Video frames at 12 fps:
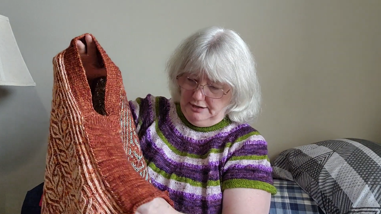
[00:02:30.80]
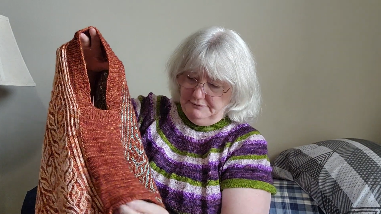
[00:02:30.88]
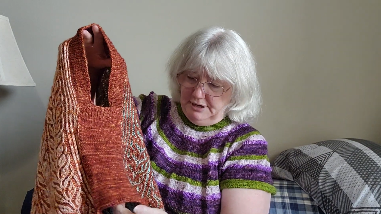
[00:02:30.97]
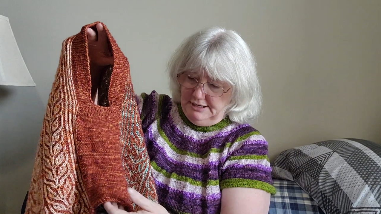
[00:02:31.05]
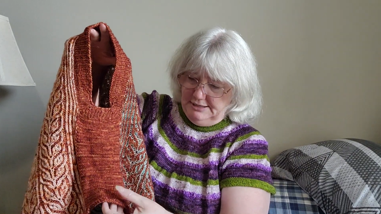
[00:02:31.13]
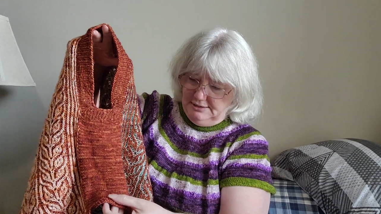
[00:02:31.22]

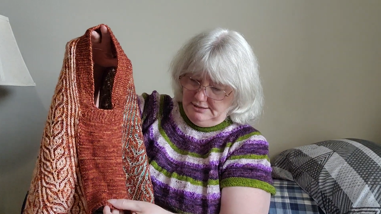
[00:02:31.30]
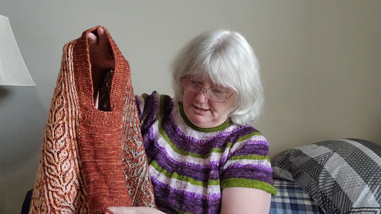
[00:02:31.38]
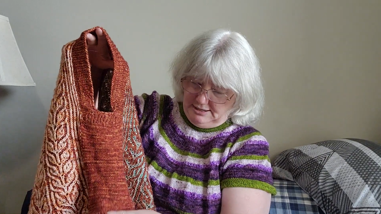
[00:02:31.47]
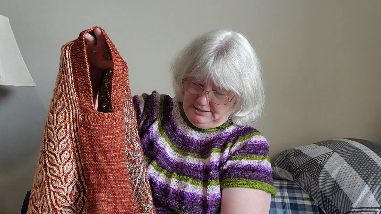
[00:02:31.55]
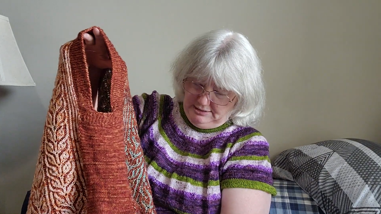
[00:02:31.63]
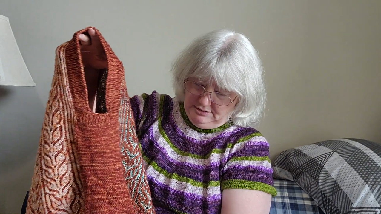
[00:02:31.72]
I did
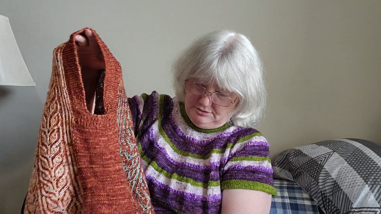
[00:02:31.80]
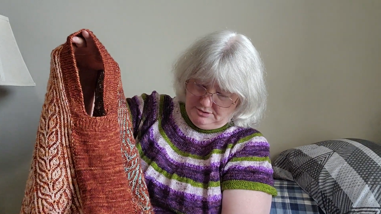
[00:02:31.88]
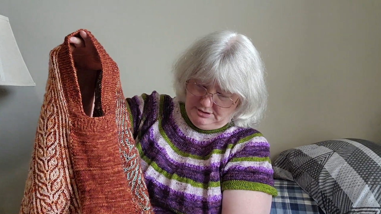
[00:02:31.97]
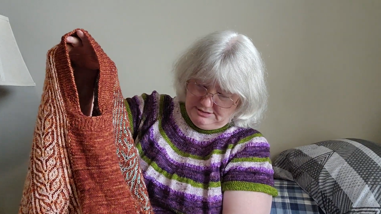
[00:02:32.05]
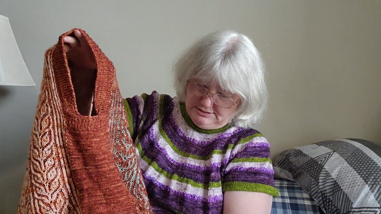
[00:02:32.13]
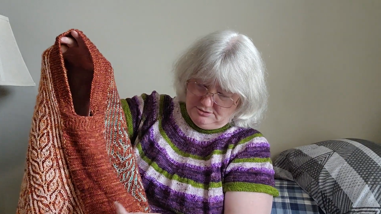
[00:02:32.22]
not
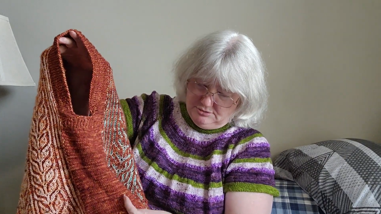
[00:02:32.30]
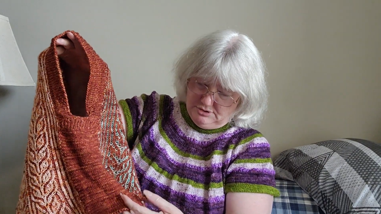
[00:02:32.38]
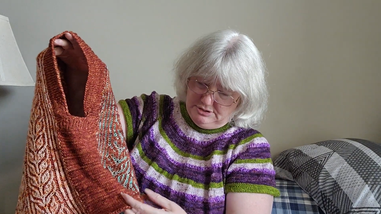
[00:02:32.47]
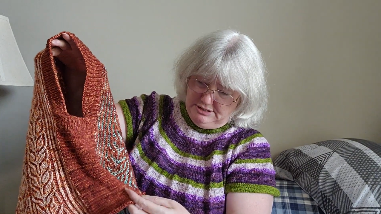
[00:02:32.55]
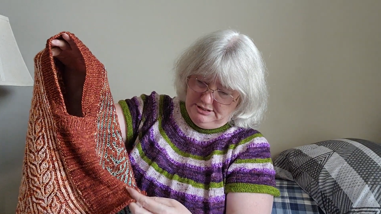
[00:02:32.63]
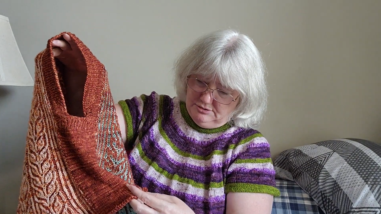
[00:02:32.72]
increase or
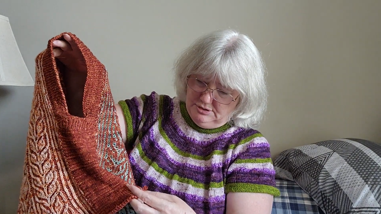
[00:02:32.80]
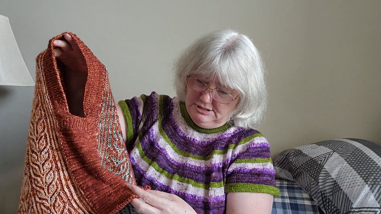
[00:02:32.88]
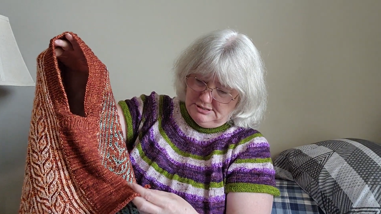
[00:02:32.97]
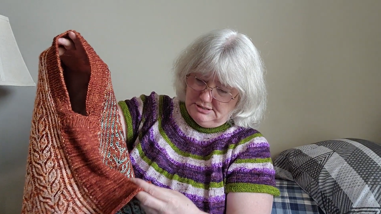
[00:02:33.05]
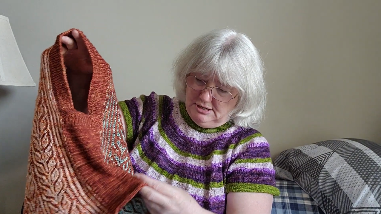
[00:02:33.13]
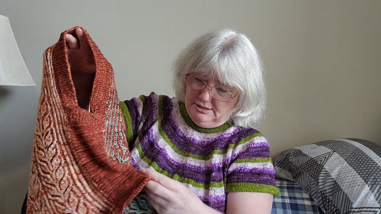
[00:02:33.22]

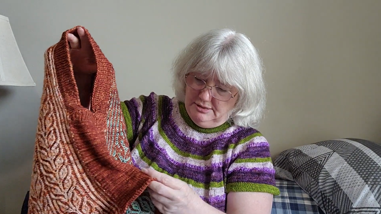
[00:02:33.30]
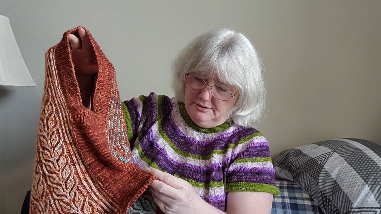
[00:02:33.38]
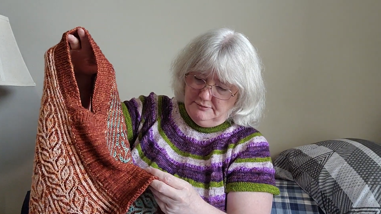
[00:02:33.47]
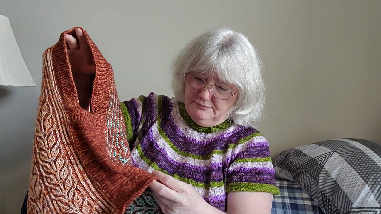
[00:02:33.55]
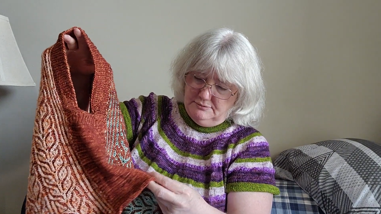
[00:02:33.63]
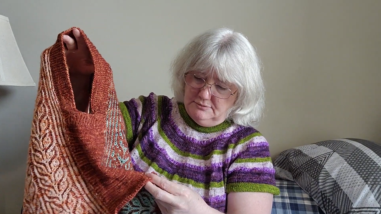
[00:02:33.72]
decrease on
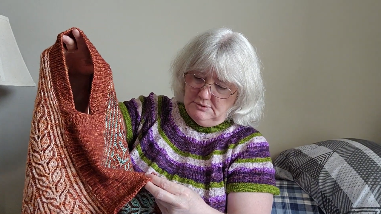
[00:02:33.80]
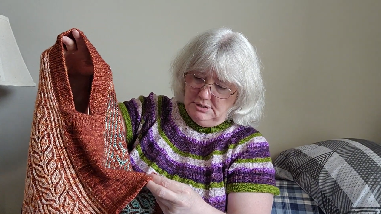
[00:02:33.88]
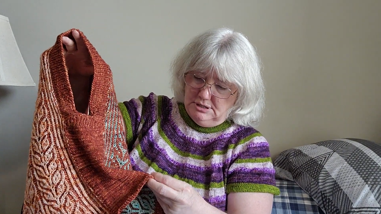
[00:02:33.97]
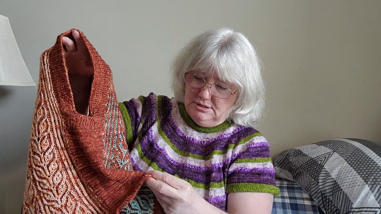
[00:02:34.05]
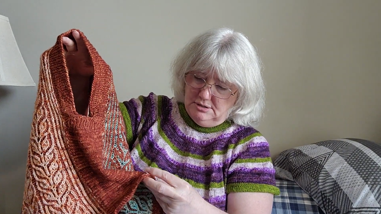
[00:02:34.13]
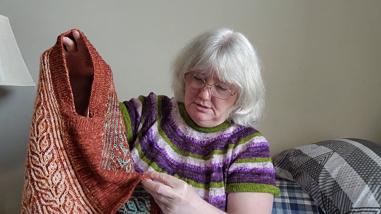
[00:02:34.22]
them.
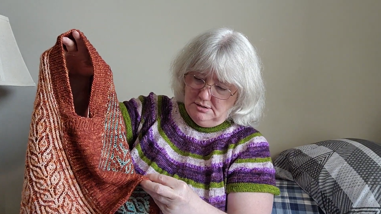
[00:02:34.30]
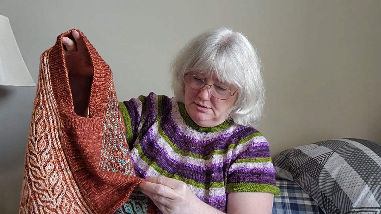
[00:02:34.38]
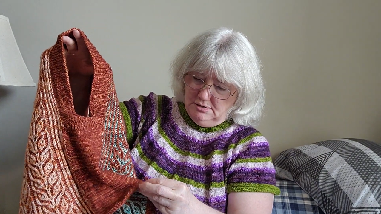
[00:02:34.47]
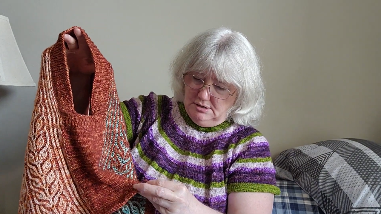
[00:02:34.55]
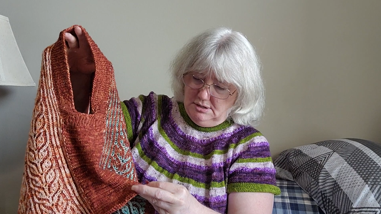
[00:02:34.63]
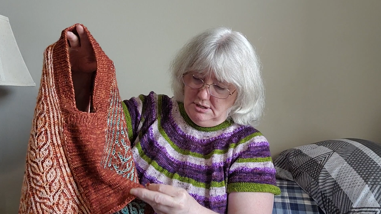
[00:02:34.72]

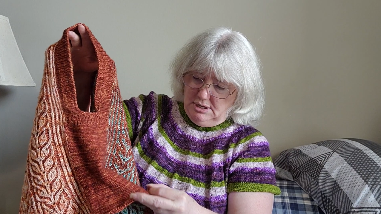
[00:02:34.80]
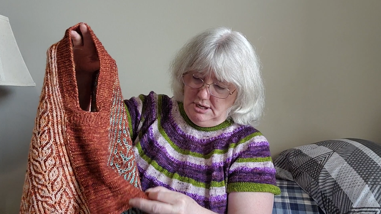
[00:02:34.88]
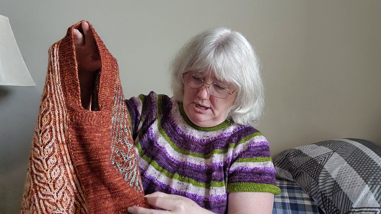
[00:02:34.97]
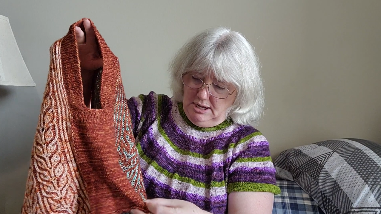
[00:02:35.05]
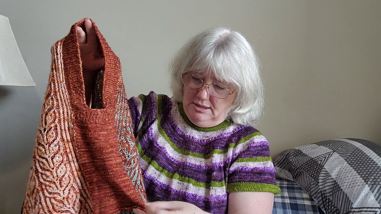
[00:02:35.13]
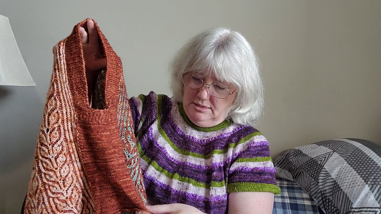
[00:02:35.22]

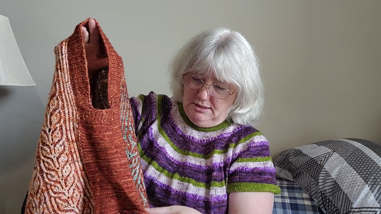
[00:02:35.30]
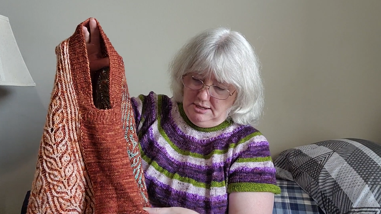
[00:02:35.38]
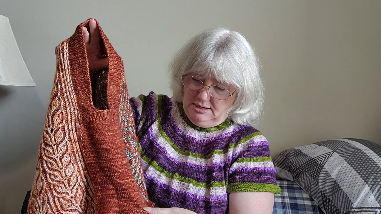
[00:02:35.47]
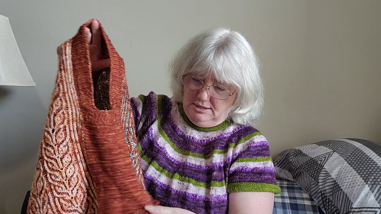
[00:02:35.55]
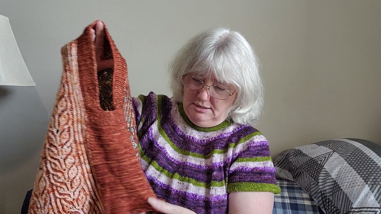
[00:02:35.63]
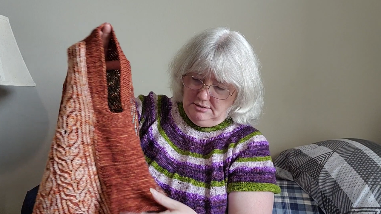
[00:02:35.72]
And
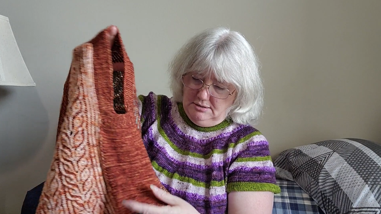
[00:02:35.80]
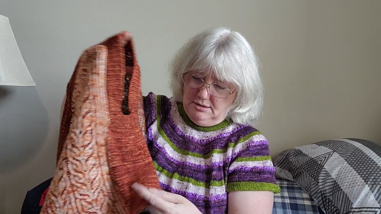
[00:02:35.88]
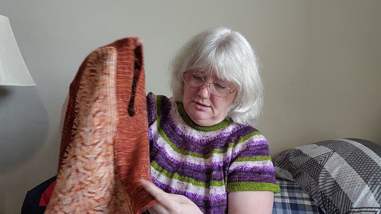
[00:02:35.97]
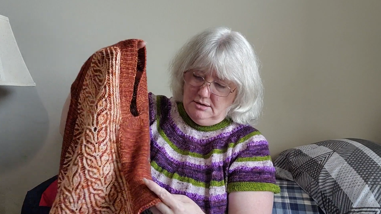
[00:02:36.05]
then